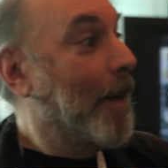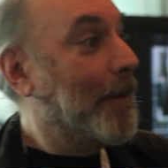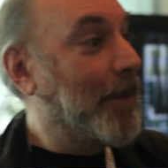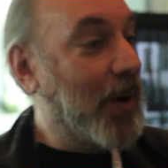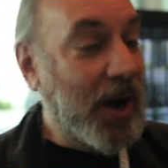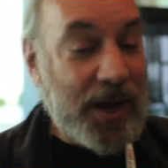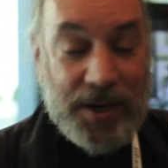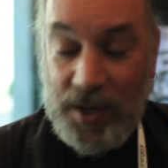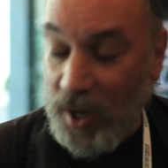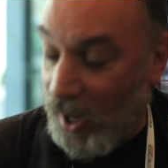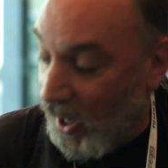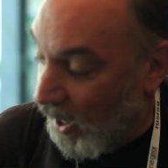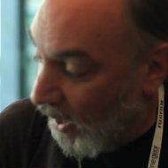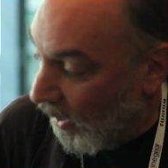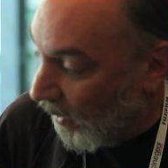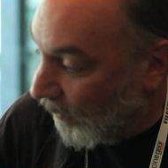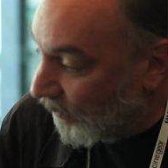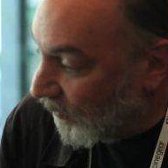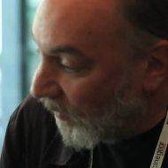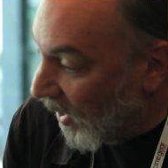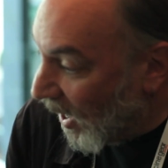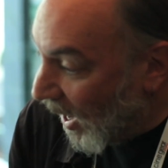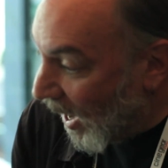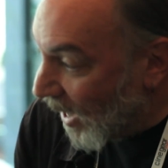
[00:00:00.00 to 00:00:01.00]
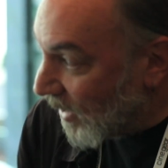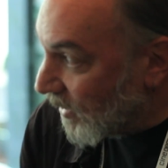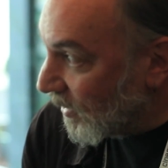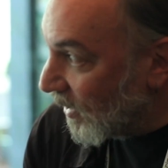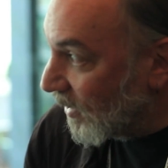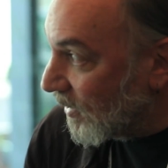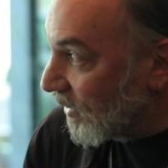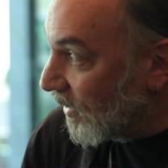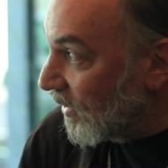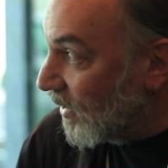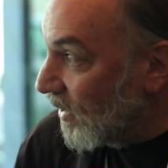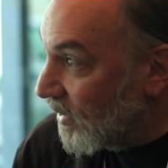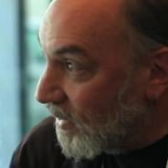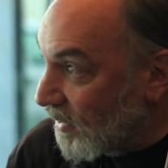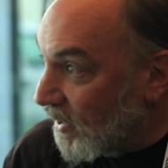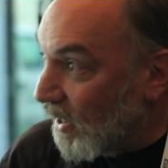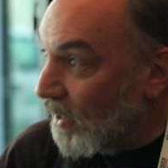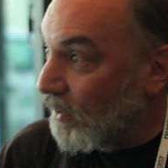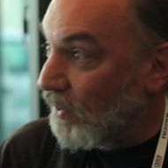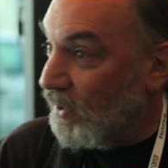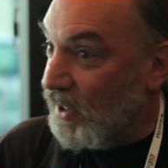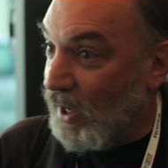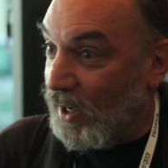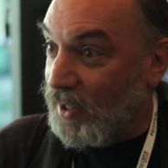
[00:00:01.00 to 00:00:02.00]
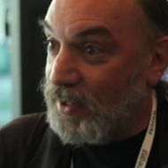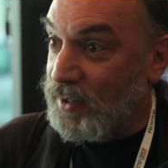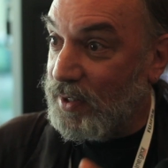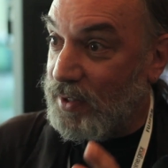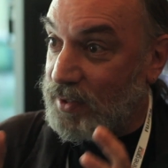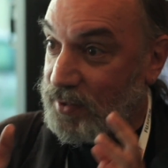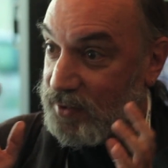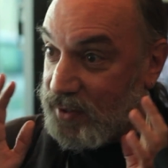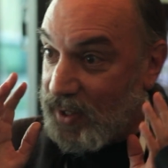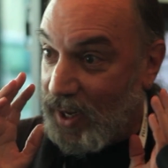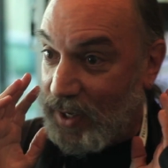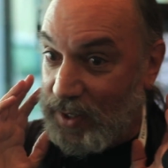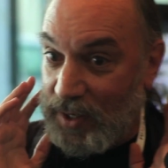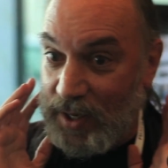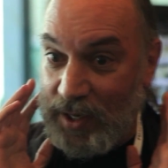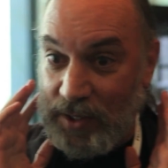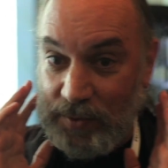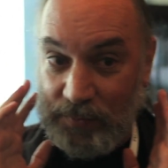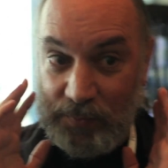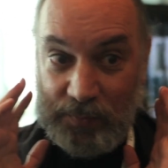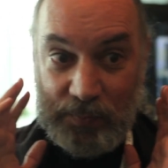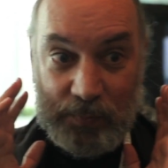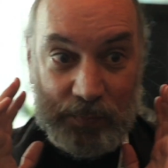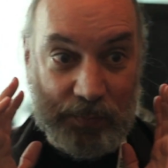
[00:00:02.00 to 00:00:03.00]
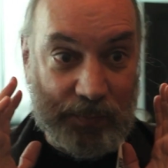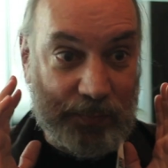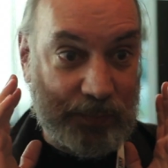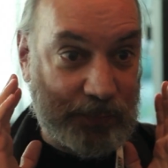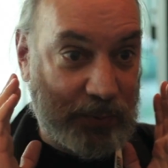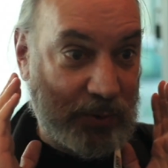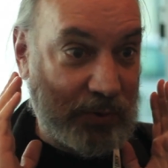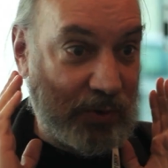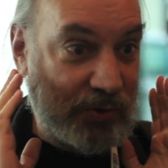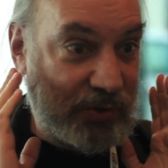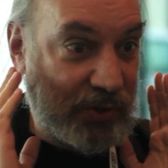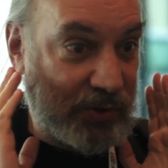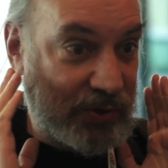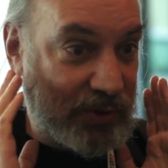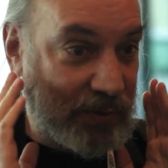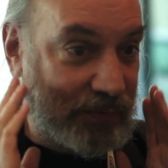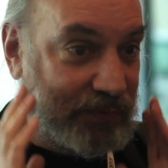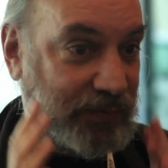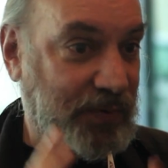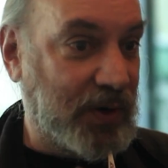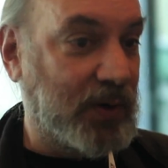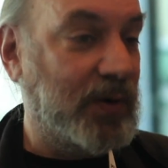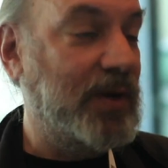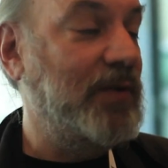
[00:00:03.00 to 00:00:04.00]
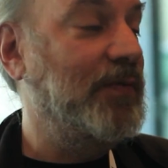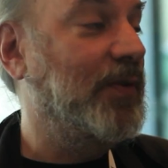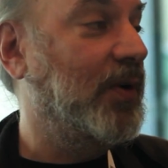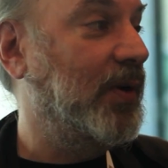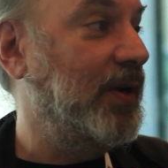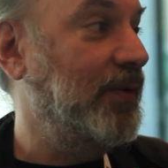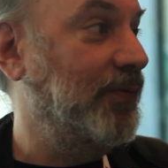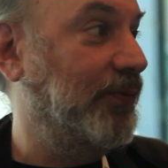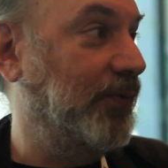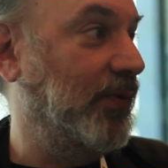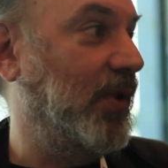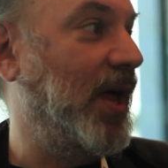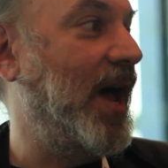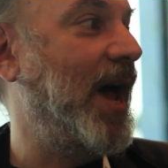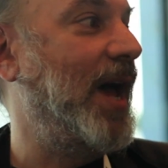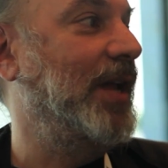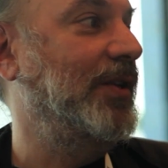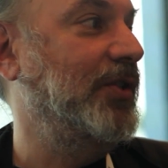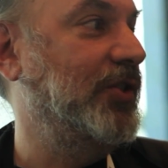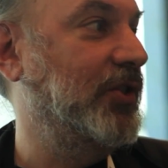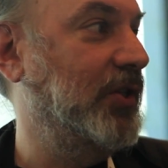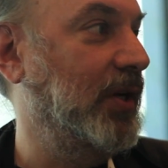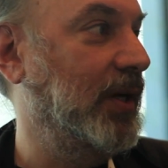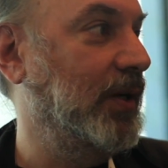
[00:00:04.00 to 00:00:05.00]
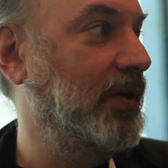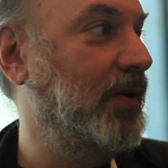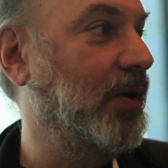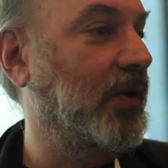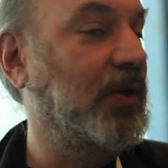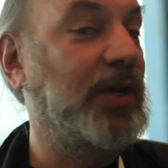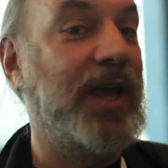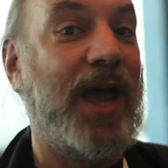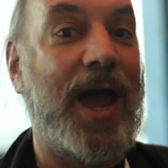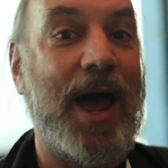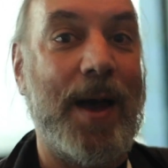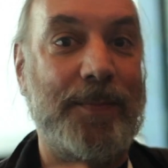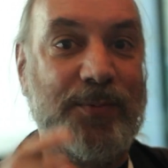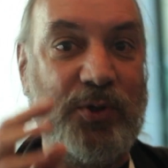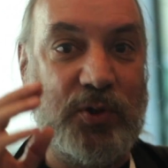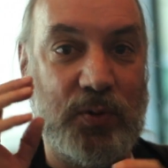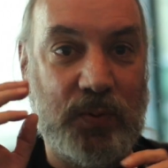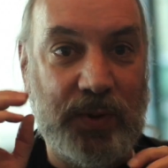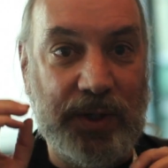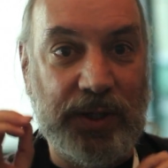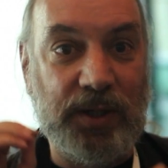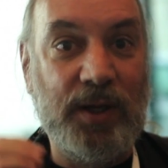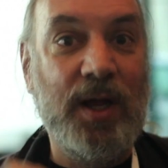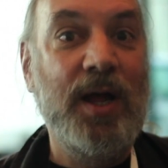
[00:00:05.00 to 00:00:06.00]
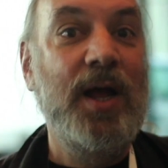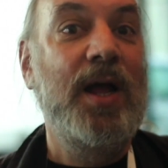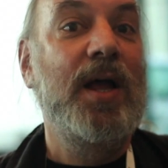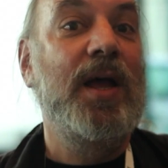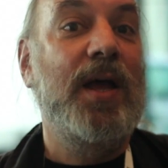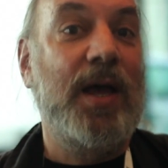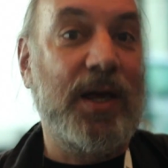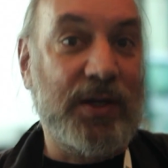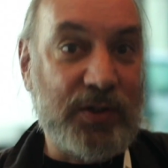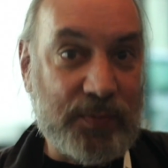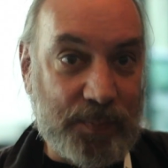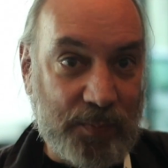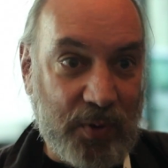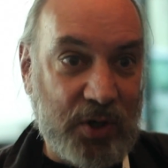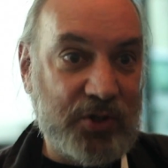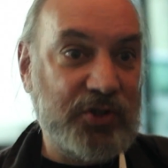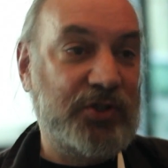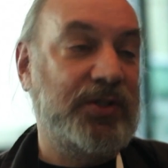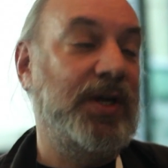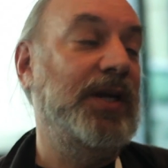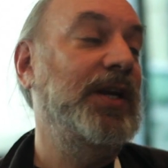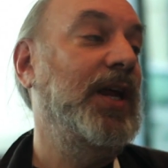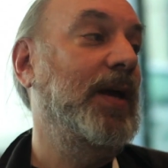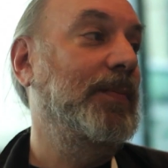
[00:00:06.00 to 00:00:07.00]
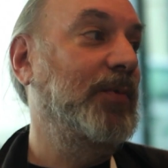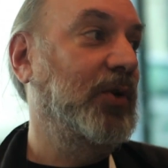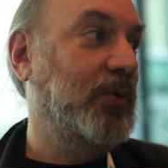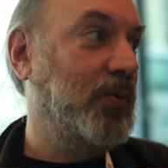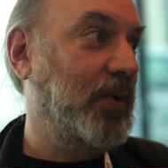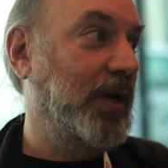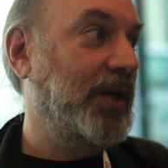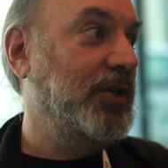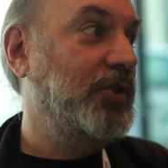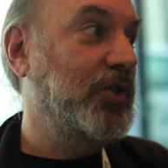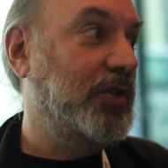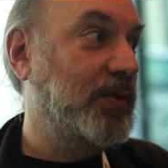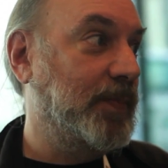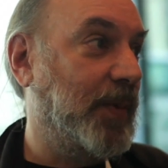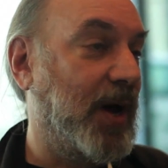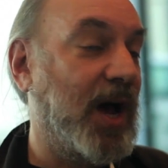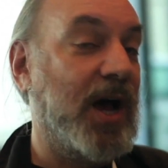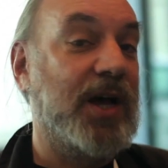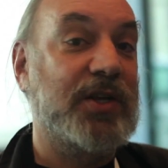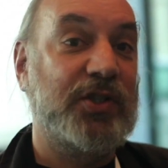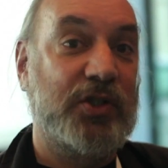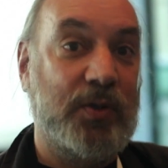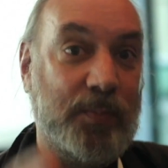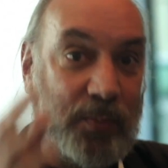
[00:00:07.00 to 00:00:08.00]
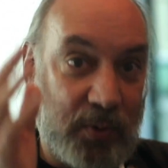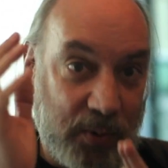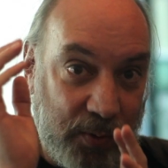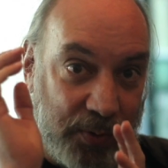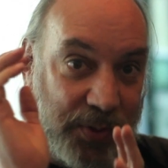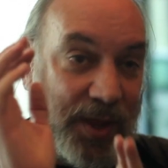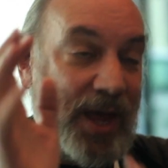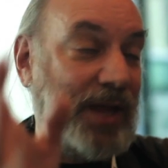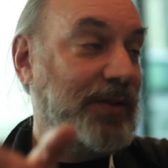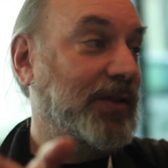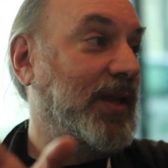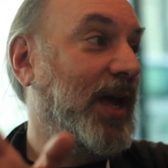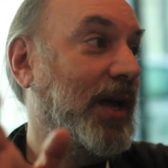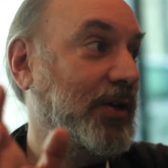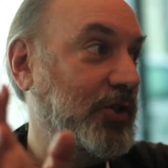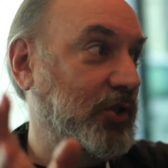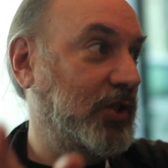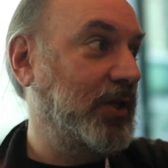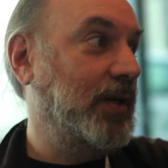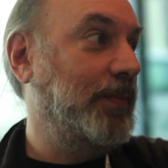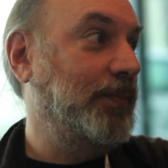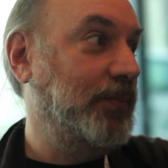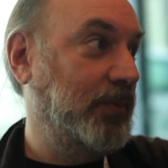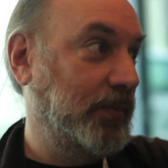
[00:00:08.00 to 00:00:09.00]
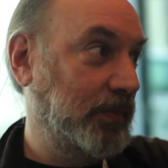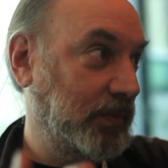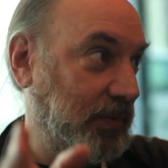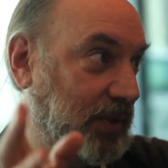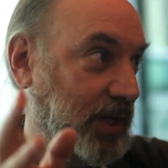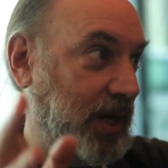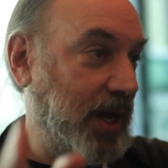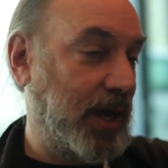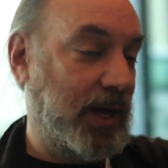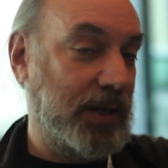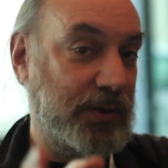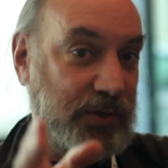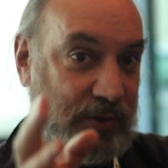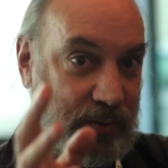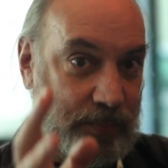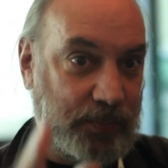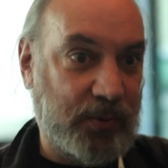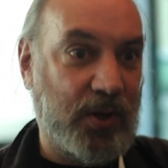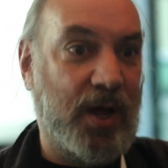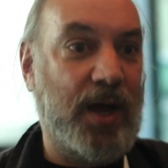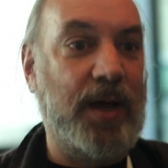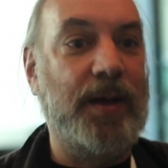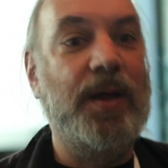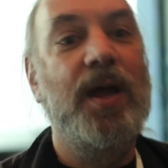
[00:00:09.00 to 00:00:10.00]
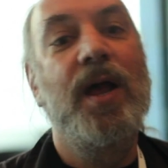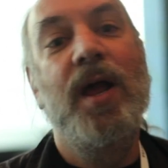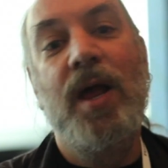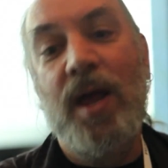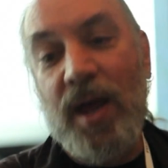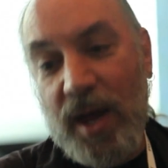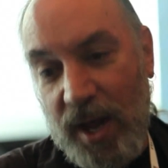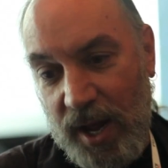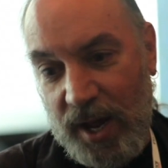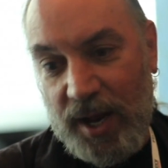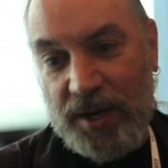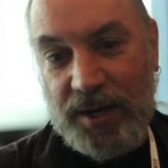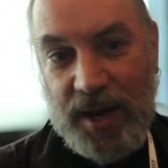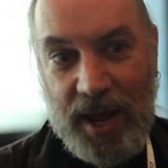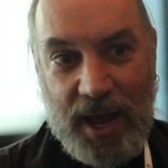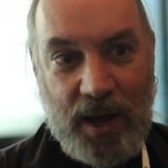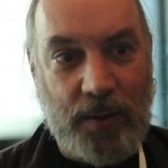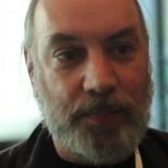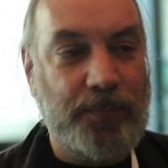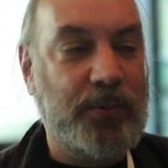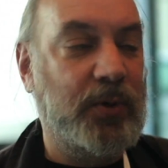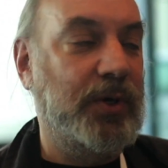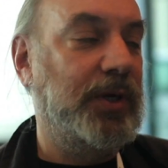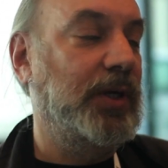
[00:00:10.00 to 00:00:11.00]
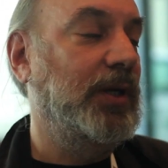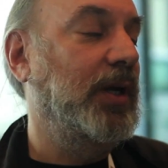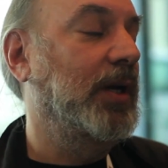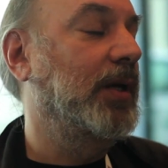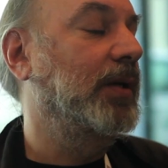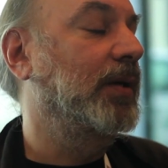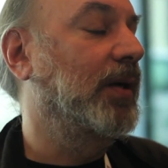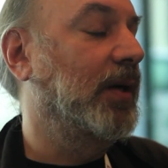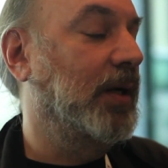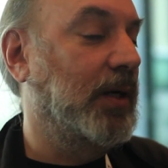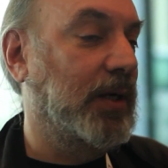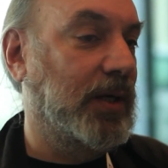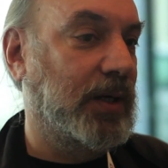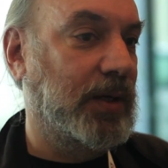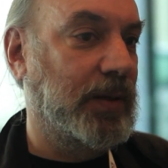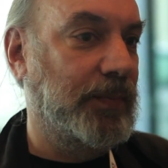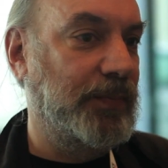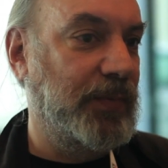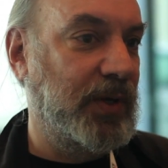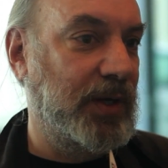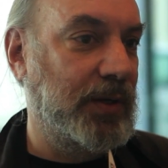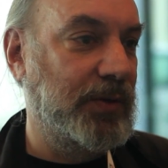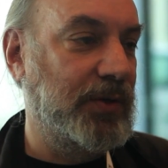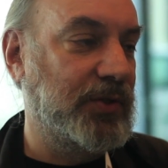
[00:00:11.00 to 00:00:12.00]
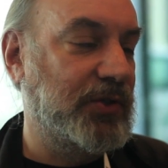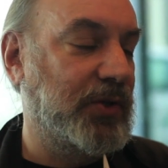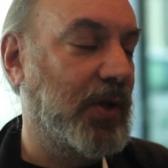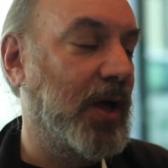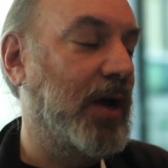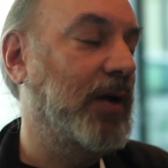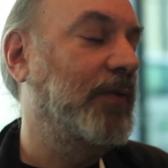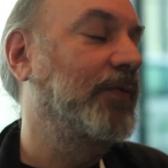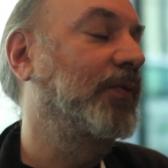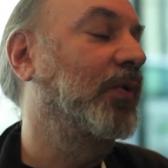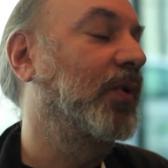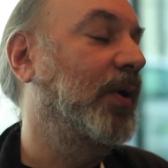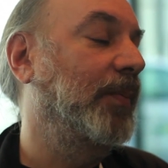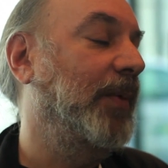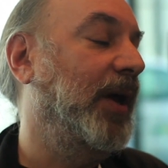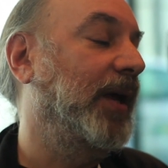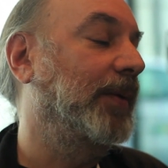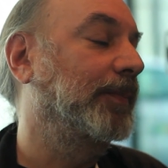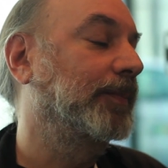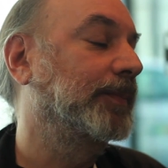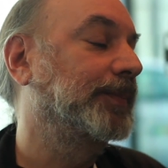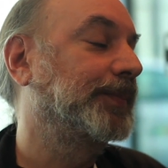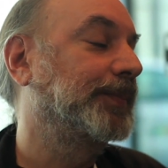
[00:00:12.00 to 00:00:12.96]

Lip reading: But as I said, the idea is that it produces a very, very flat signal, capturing as much dynamic range as possible that chip can supply, and outputting it in this log format.